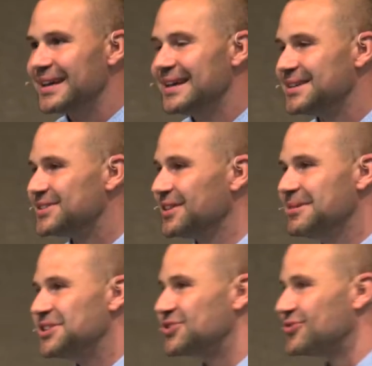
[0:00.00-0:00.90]
is. So let
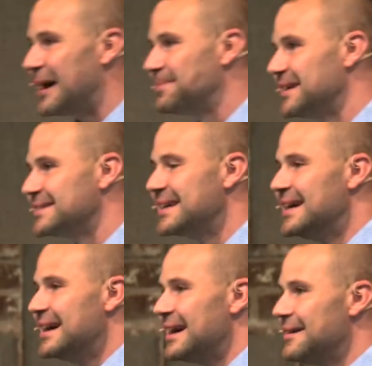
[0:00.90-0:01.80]
me just drop this.
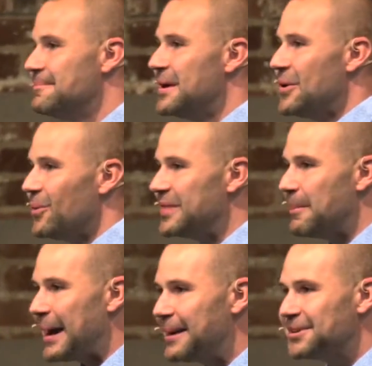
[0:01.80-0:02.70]
When the
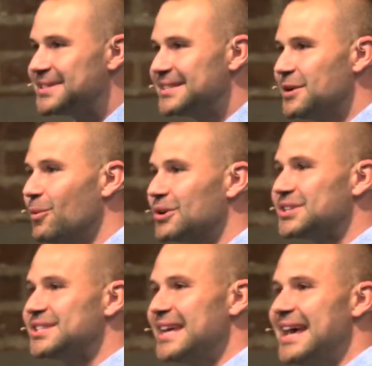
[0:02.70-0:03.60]
Bible says that we're
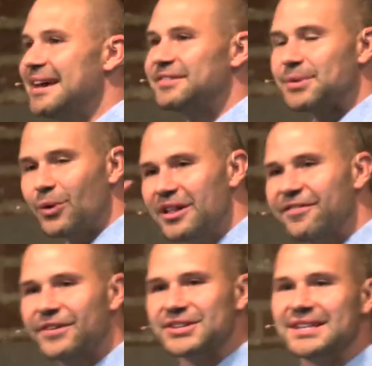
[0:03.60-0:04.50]
saved, one of the
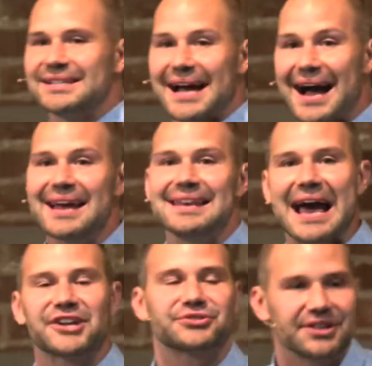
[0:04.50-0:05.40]
first things I
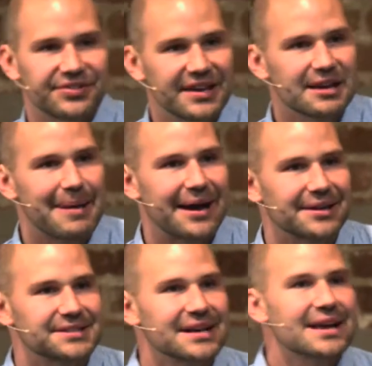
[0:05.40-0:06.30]
naturally think about
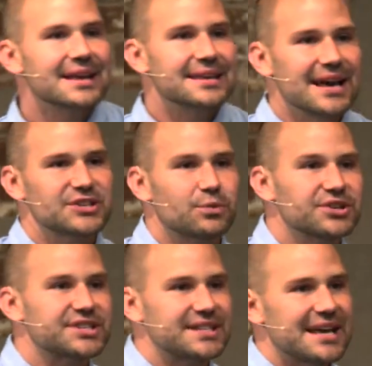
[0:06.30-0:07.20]
is, yes, we're
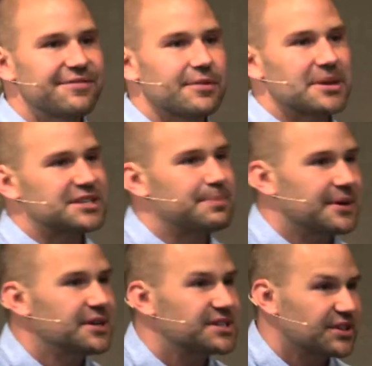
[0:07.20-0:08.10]
saved from
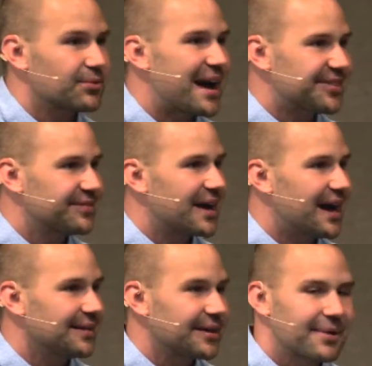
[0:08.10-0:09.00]
experiencing the wrath of
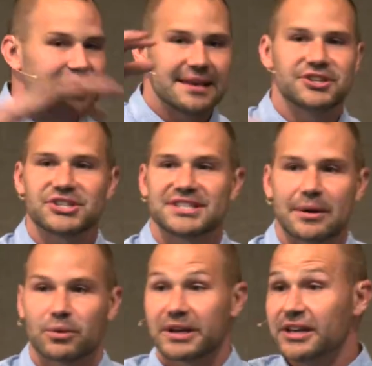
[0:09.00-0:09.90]
God. Like, right, he just
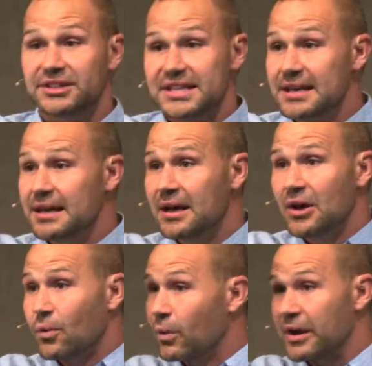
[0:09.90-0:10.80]
said we're guilty.
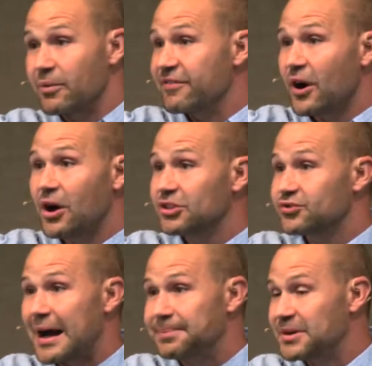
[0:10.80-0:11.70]
We've all
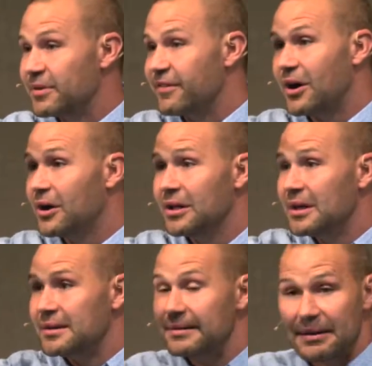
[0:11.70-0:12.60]
dropped it. We've all
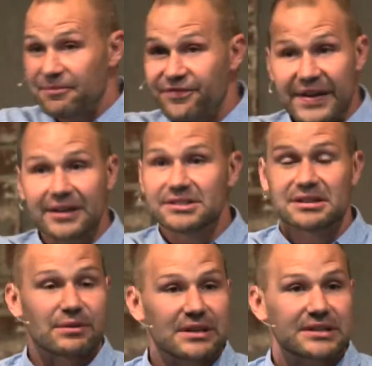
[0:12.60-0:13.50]
failed
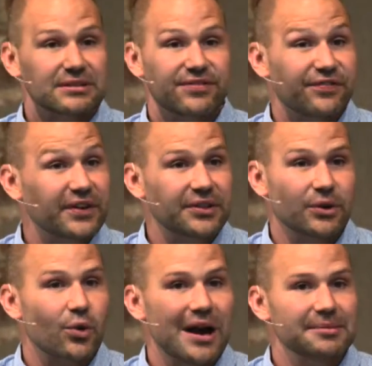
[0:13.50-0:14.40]
to fulfill the
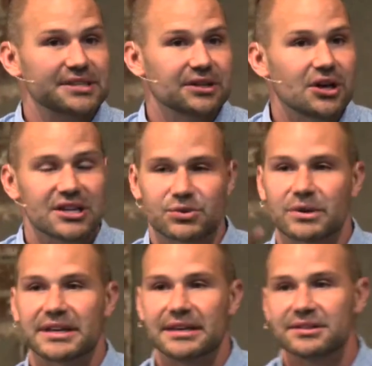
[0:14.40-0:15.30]
requirements of the law. So
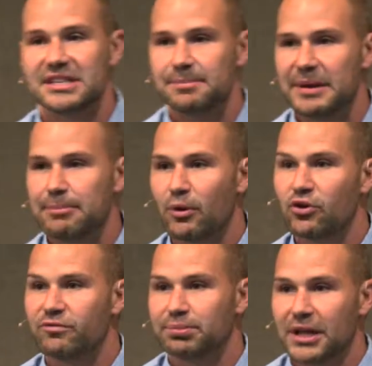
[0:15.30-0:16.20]
we're guilty people
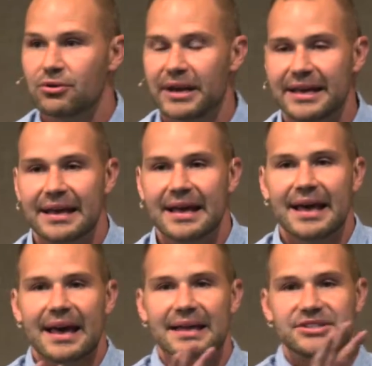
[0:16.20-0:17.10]
who've blown it.
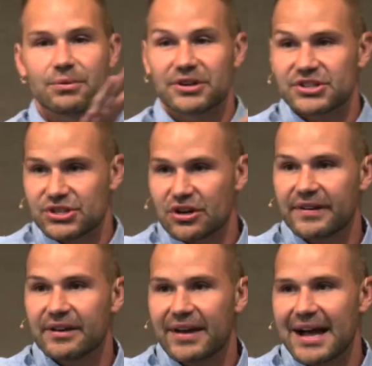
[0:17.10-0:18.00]
And so we're
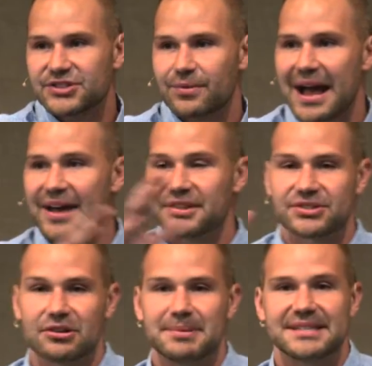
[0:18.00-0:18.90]
deserving of God's wrath. And
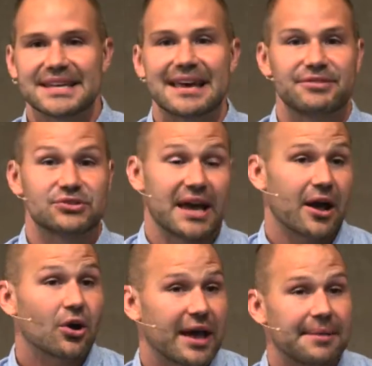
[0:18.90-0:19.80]
so to be saved, you think,
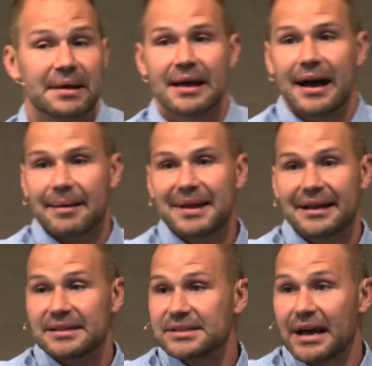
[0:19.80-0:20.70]
okay, I'm
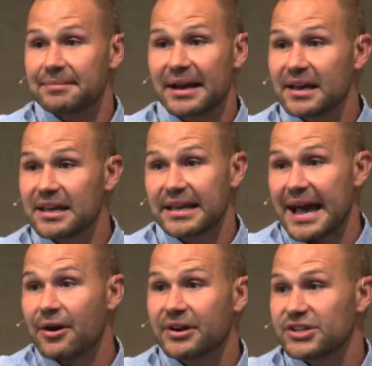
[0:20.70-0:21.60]
not going to
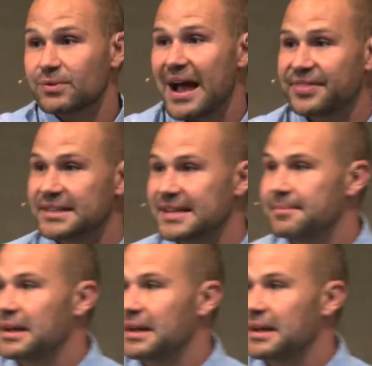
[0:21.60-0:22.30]
encounter his wrath. Instead, I'm